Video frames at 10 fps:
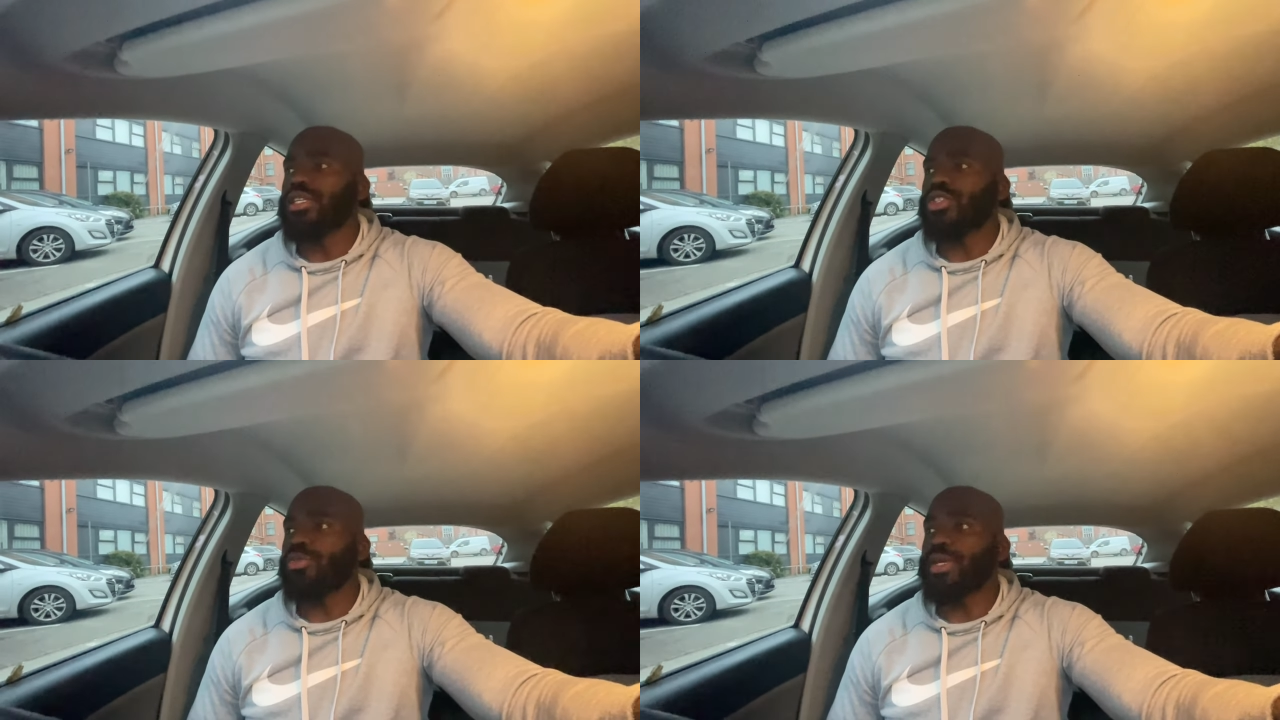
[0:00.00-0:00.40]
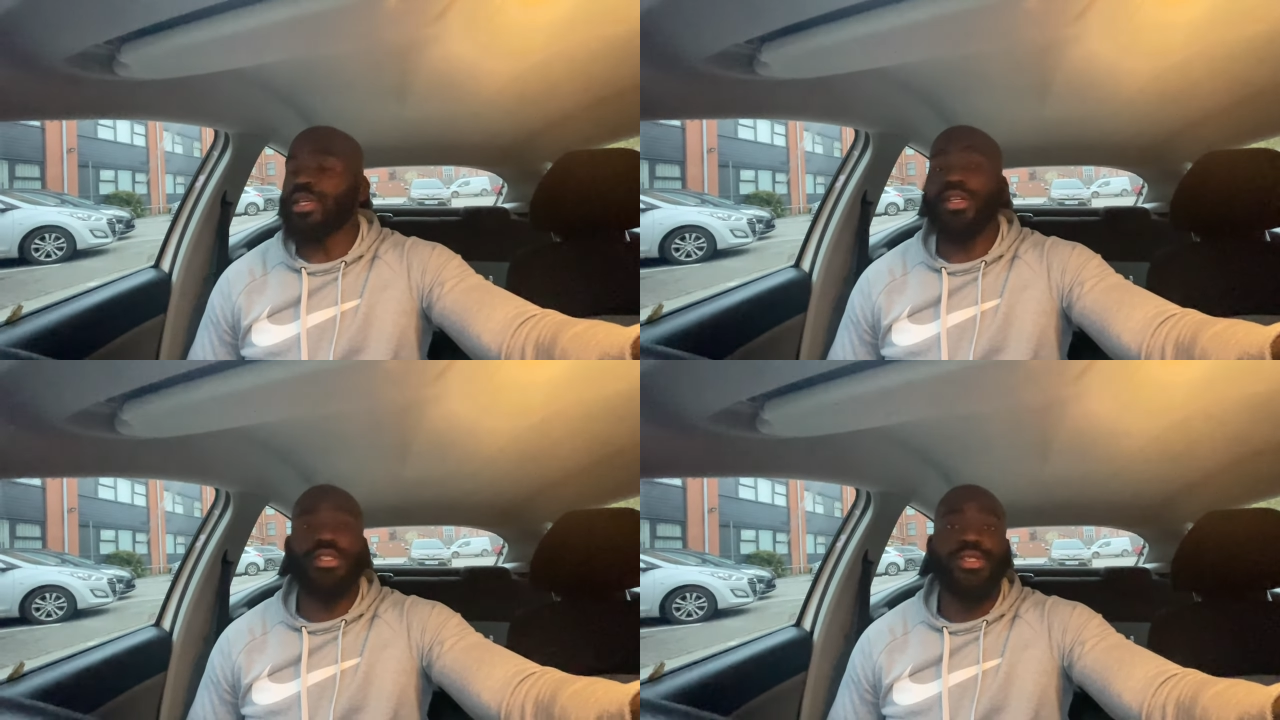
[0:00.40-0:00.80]
Should be
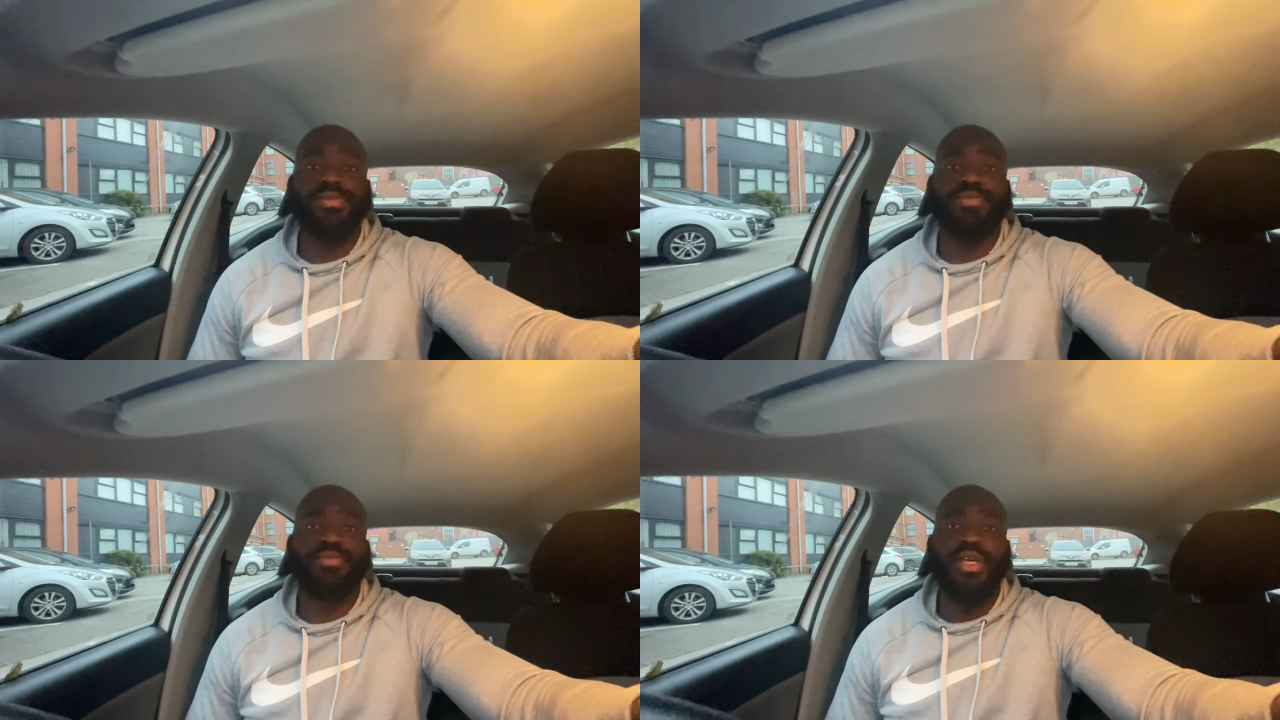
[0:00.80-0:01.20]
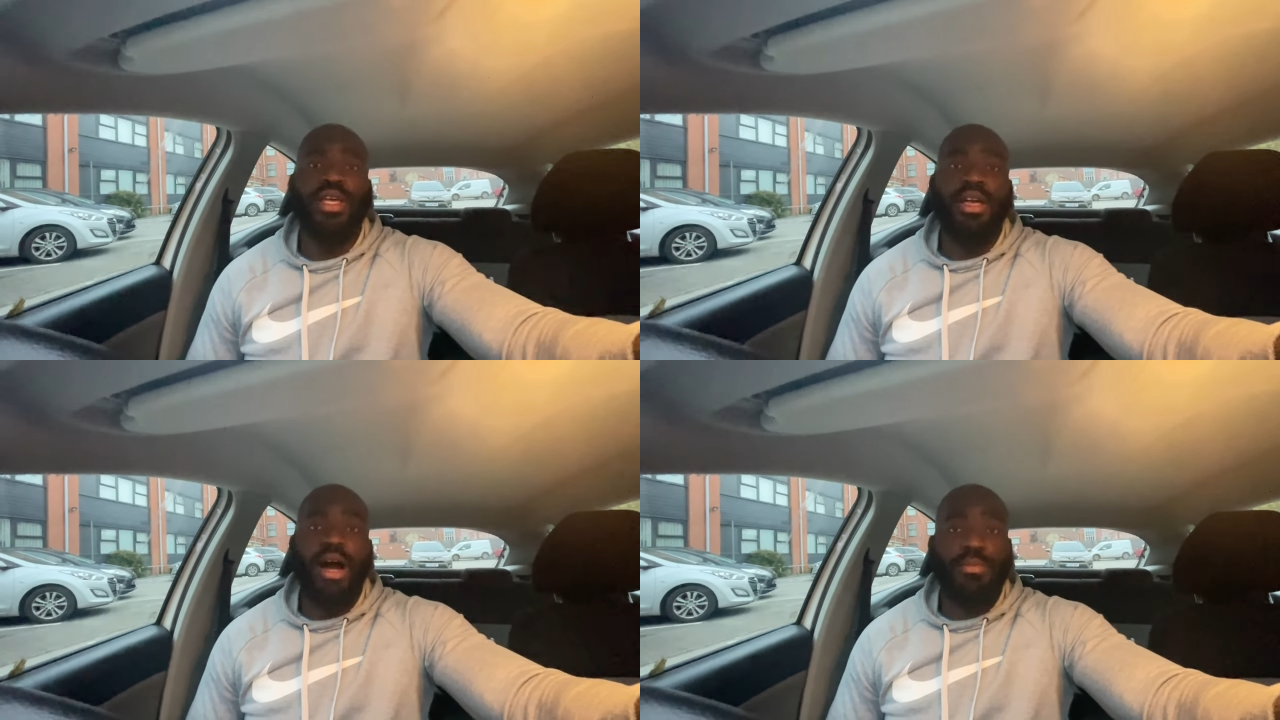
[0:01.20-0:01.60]
good.
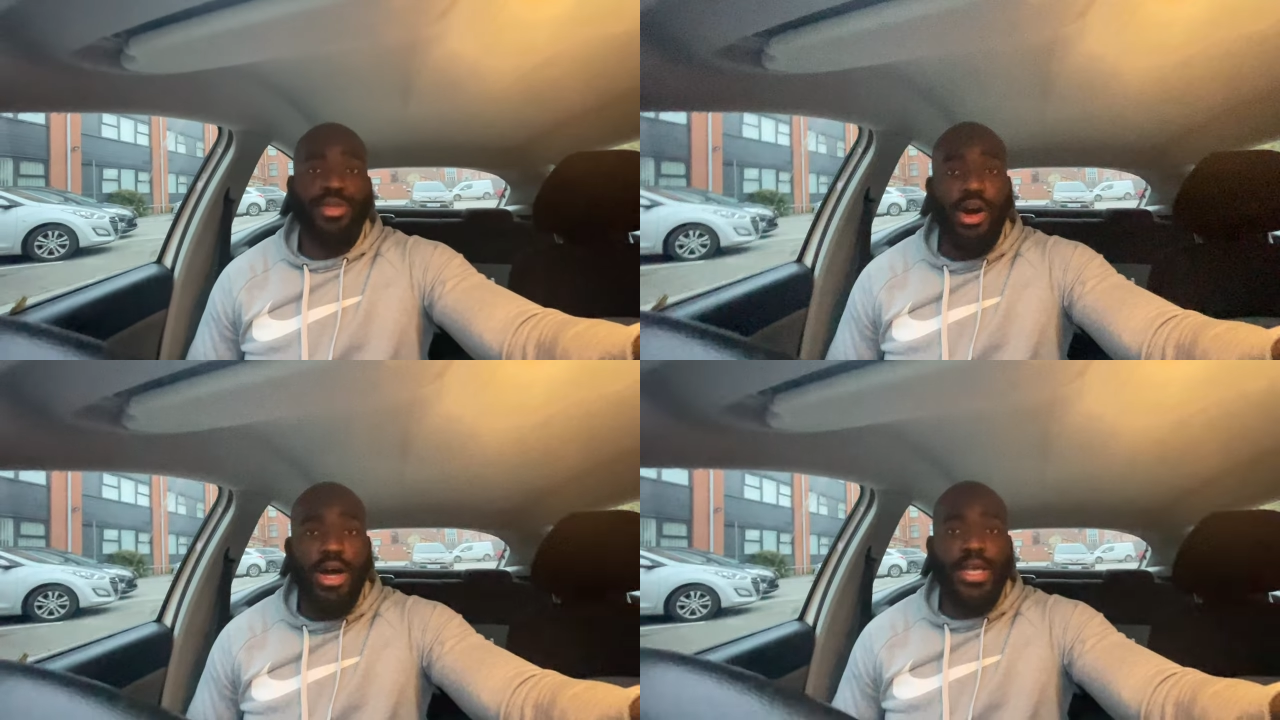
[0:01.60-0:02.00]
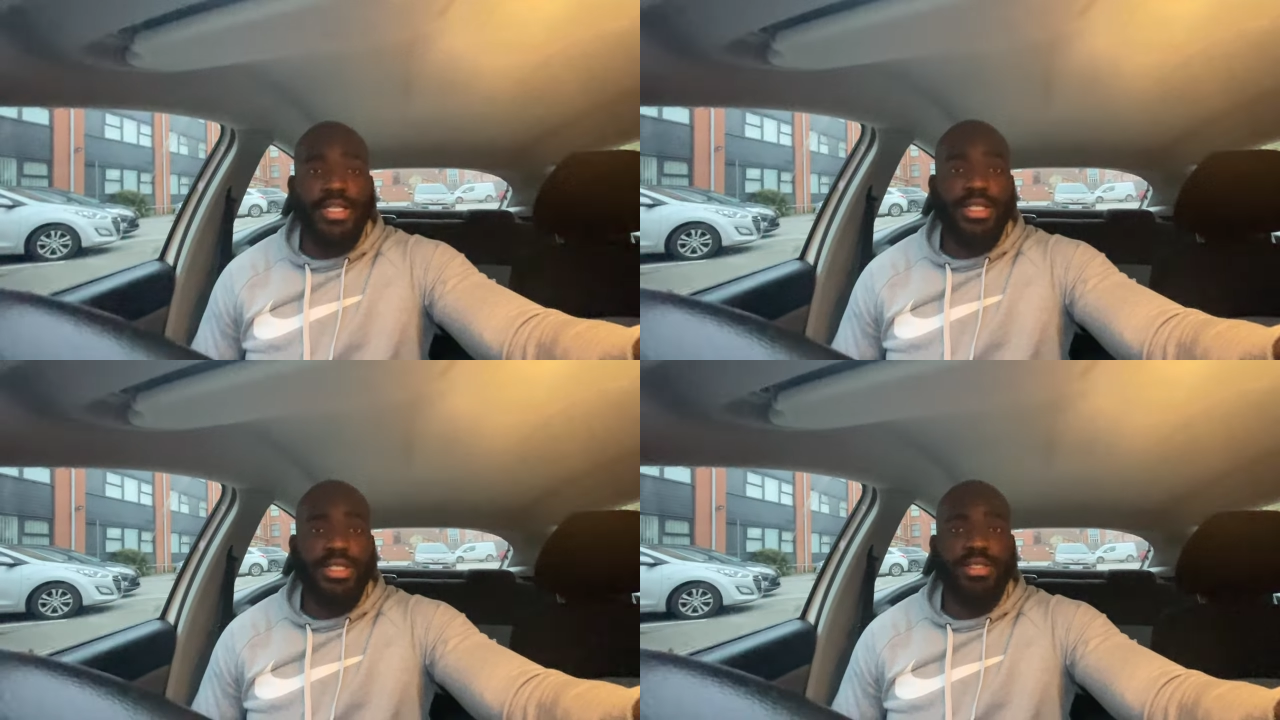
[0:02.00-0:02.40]
I'm tired,
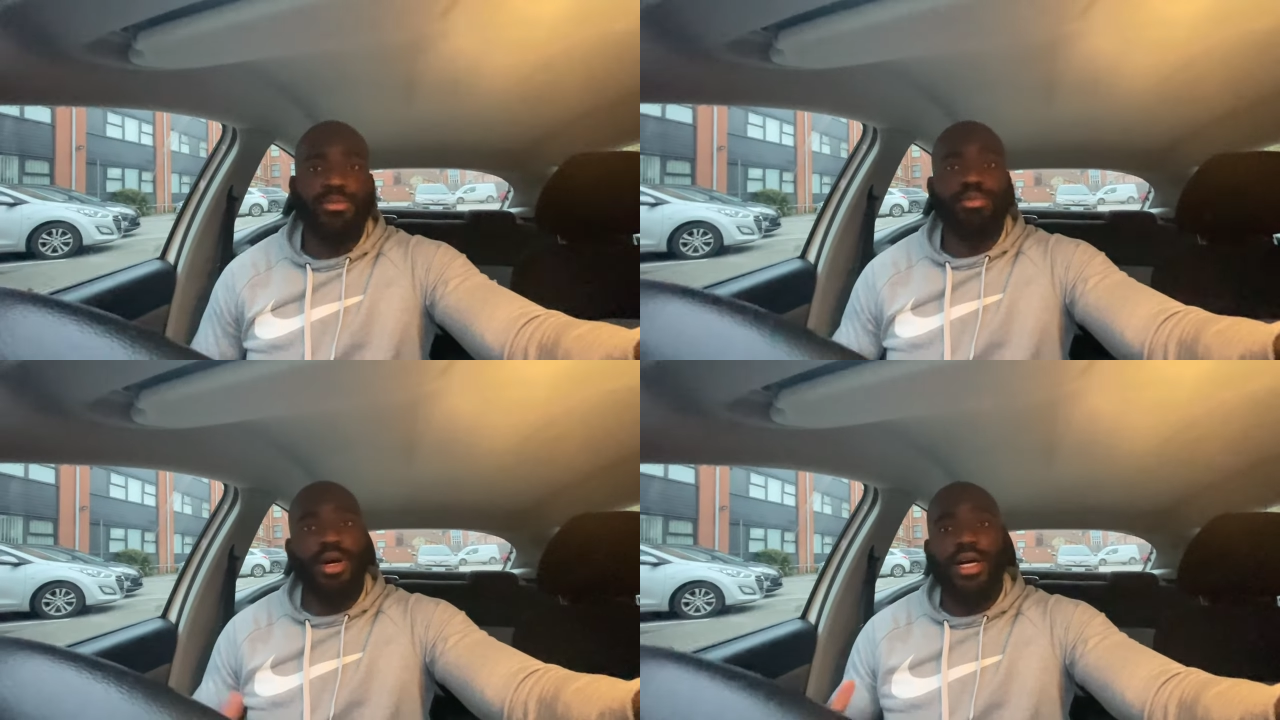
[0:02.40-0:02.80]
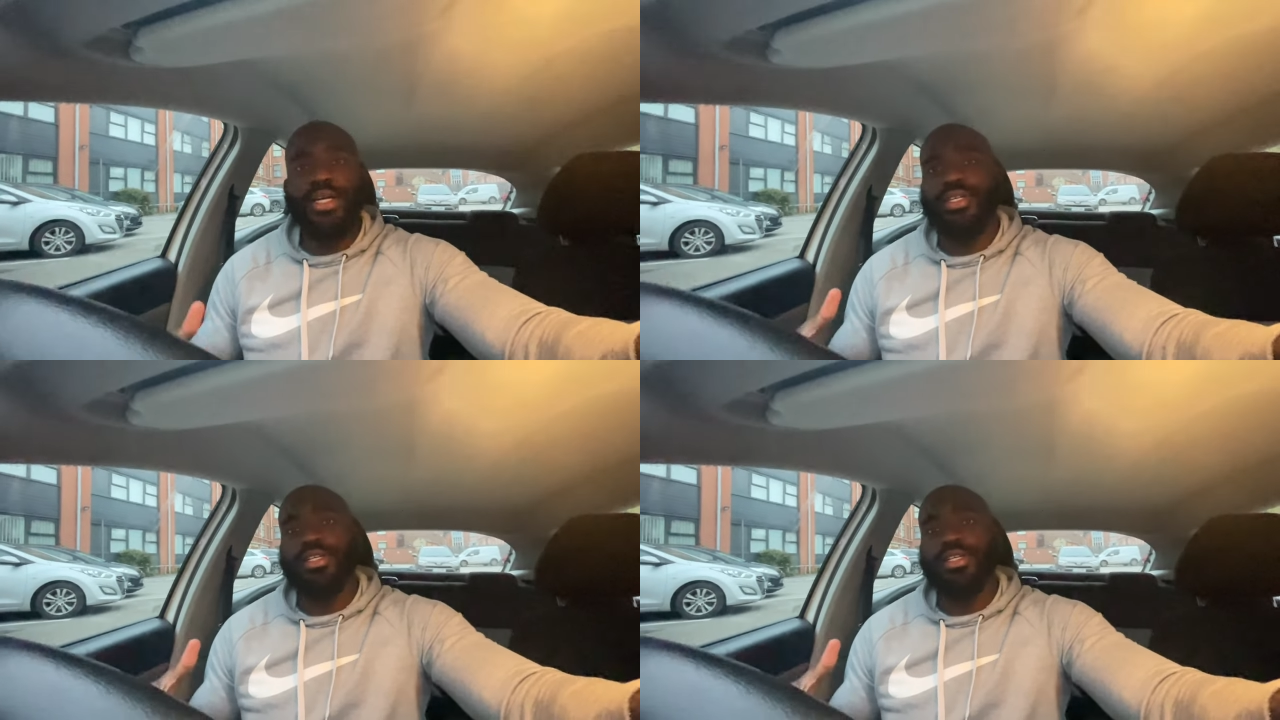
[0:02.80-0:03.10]
but